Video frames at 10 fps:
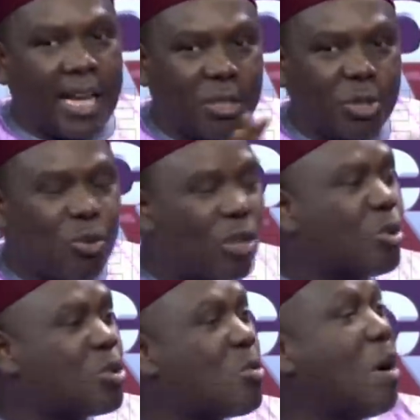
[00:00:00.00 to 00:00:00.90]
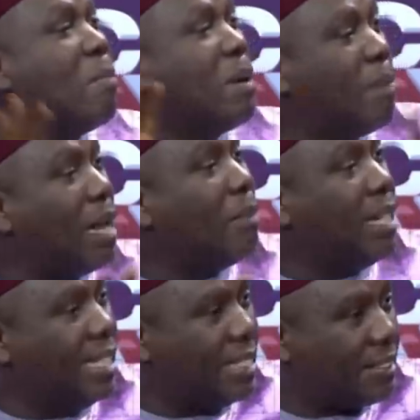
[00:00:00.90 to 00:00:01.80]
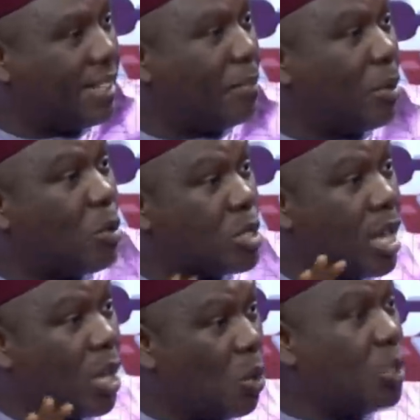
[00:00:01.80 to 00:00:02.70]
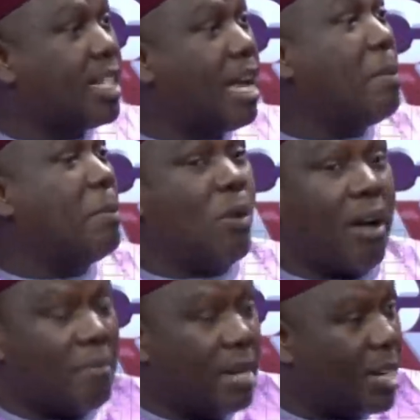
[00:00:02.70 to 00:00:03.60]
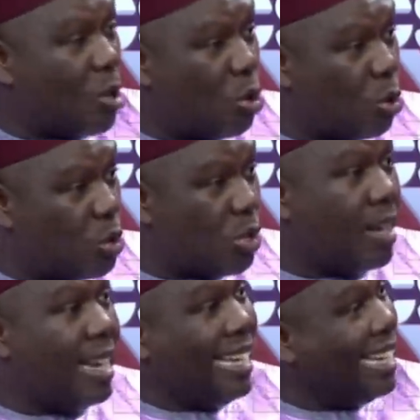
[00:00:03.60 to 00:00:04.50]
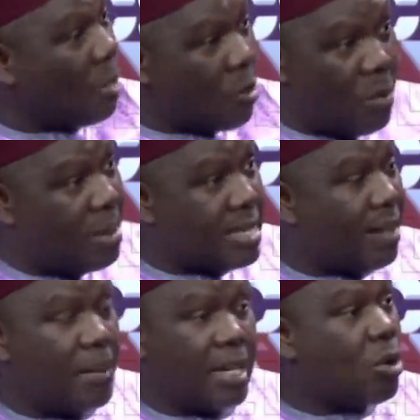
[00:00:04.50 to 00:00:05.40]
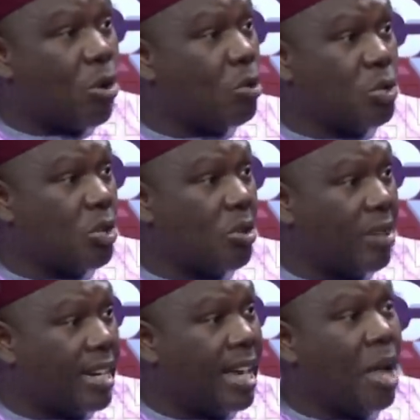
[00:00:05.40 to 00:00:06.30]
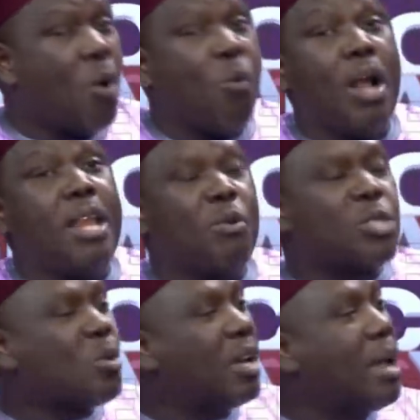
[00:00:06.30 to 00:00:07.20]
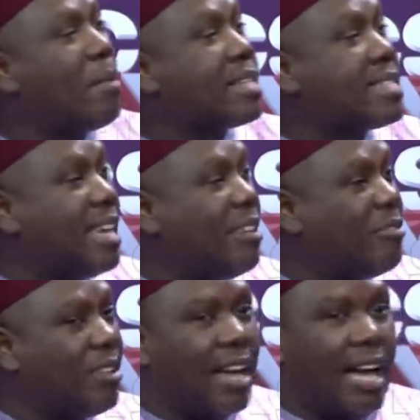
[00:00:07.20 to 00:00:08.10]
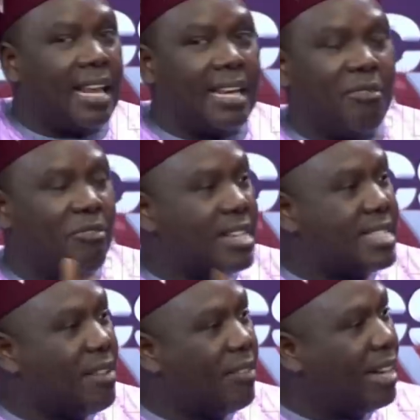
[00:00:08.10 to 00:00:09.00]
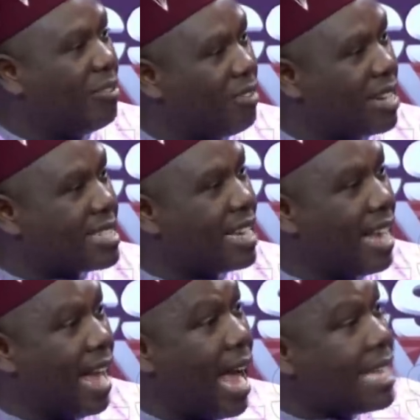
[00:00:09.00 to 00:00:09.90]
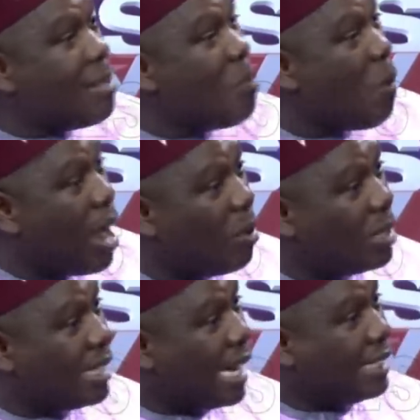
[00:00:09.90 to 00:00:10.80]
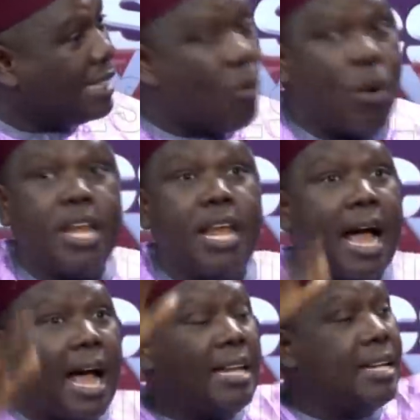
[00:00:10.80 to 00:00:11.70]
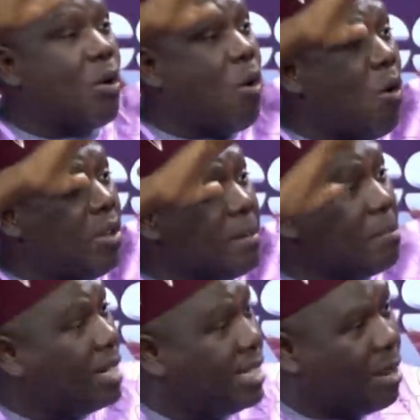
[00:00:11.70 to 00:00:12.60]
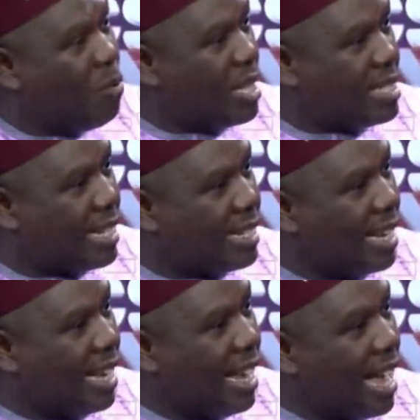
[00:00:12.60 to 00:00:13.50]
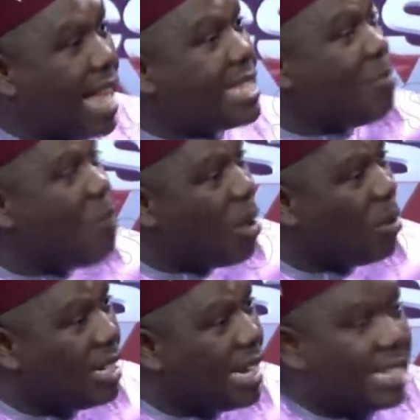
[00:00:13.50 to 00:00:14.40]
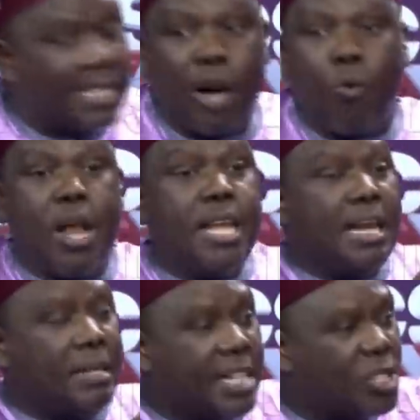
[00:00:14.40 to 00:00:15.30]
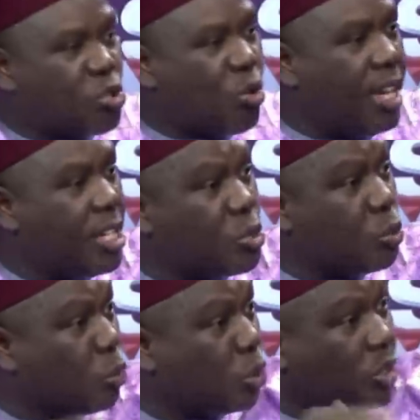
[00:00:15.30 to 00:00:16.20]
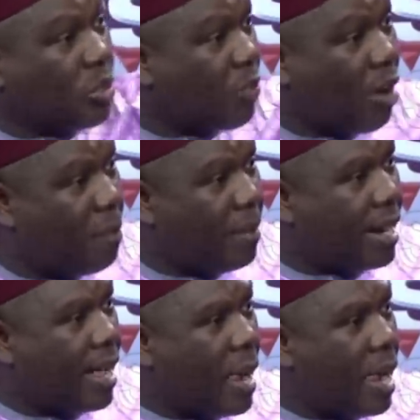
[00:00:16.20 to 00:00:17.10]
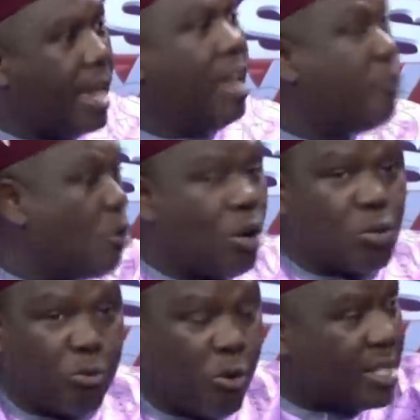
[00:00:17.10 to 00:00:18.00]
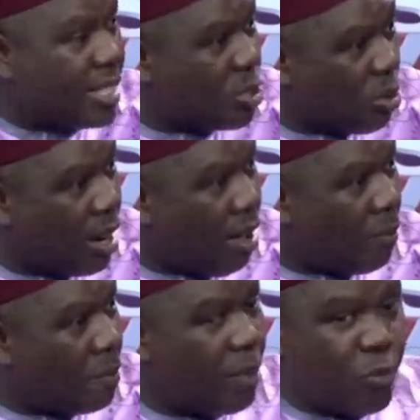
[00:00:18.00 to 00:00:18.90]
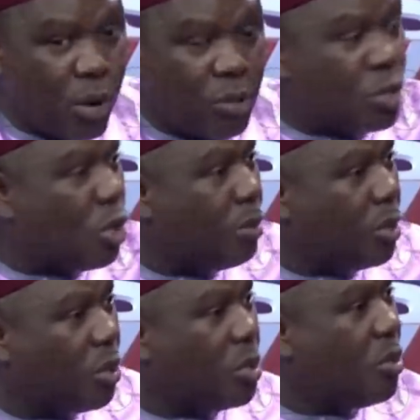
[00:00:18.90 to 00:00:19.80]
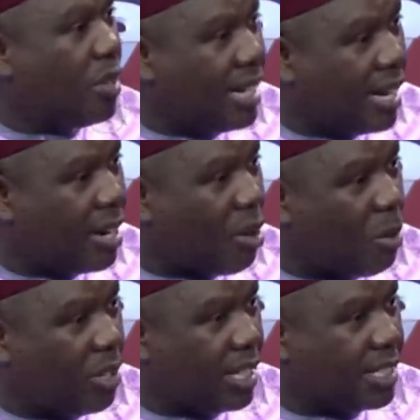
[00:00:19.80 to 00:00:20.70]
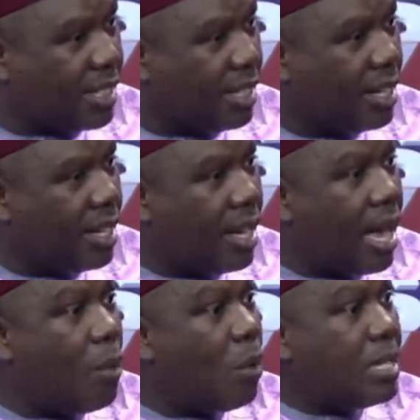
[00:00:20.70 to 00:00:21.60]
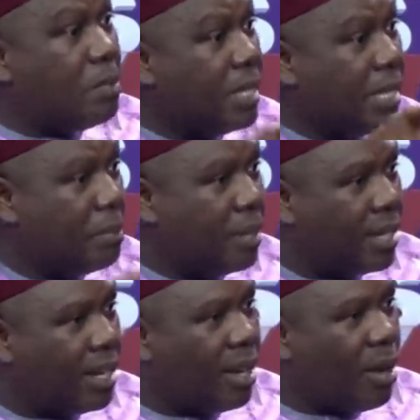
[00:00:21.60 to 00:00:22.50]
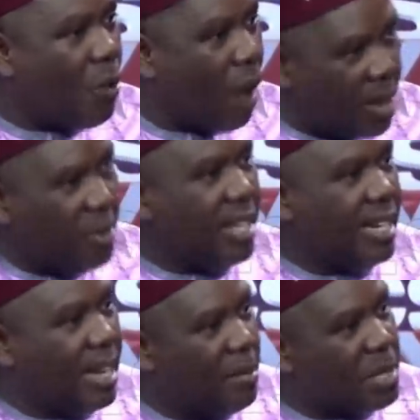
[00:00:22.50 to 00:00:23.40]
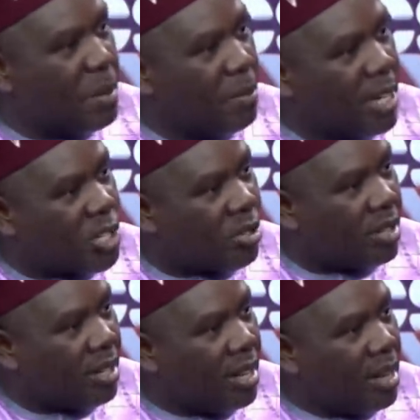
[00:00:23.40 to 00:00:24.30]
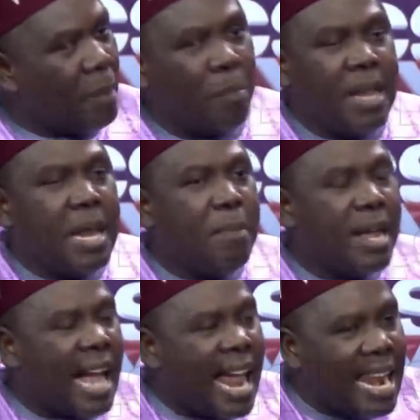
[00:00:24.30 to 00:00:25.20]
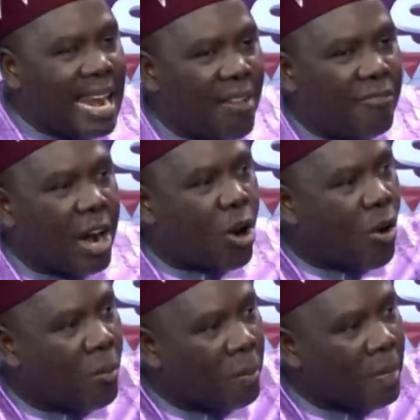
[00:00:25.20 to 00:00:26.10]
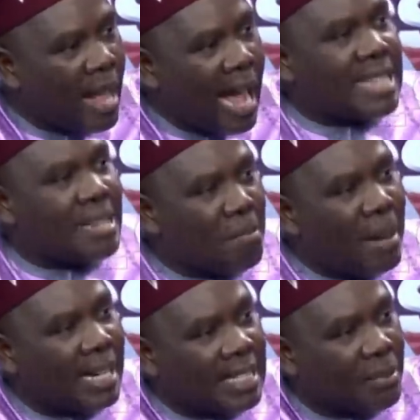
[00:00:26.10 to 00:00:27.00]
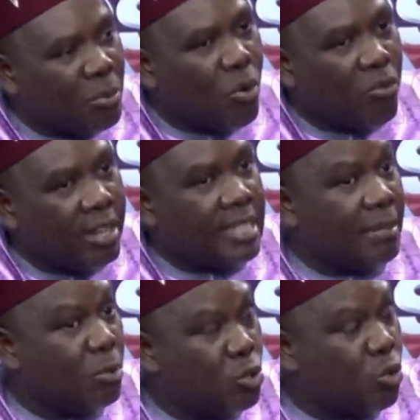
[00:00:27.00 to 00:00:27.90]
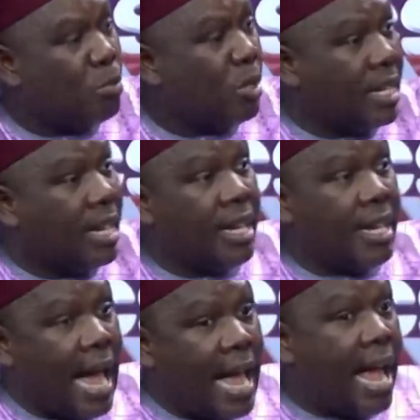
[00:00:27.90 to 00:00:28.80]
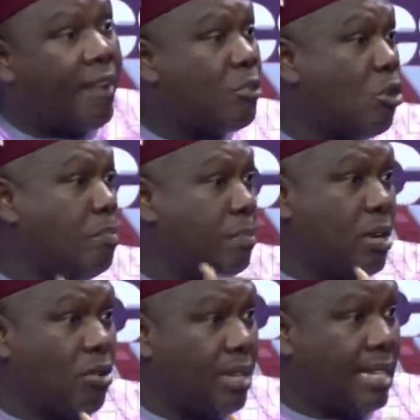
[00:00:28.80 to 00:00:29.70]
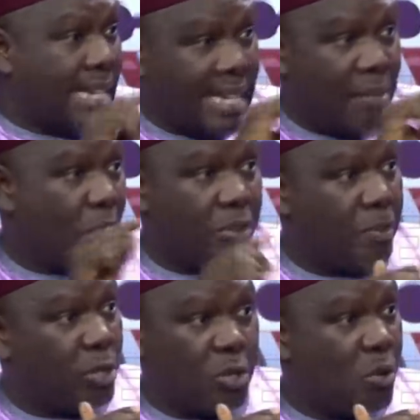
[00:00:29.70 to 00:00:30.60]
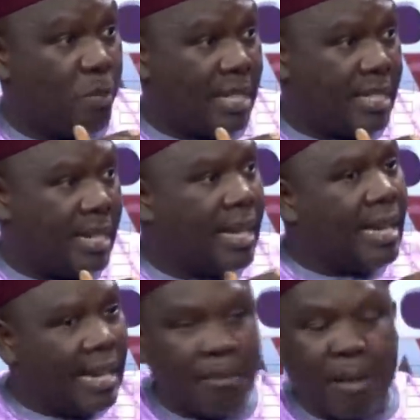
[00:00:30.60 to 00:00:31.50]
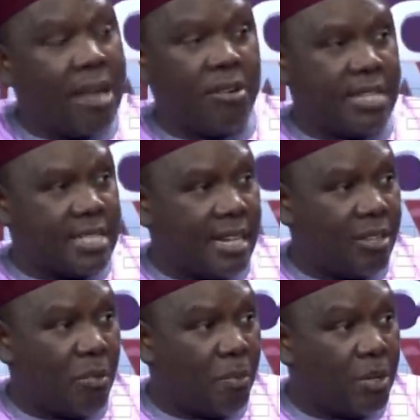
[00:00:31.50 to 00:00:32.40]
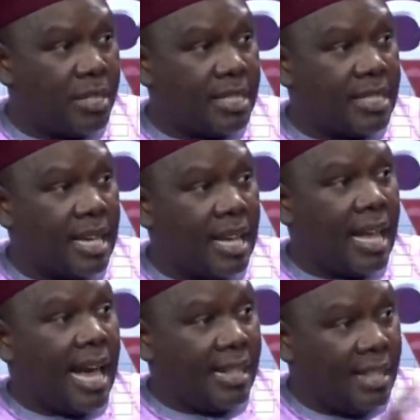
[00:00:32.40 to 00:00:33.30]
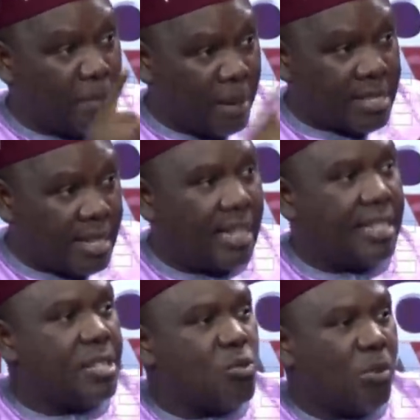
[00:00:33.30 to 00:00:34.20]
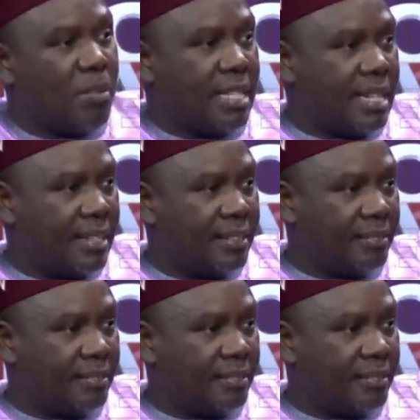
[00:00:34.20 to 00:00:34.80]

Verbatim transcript: I just want us to go and meet madmen in the street because logical people have made the conclusion. Economists have made the conclusion already. When he was talking about save and invest, save and invest, as if we were not in Nigeria when they had the, all the money they wasted, as if we were not in Nigeria when they destroyed institutions of government, if you go to fuel station now, if you want to jump the queue, do you know the, like, the common cliche? I want PDP. Why do you think the name is being mentioned? PDP can never come as a marketable or veritable tool, but I have gone beyond the name of a political party in my understanding of politics. Right. I think personalities will matter.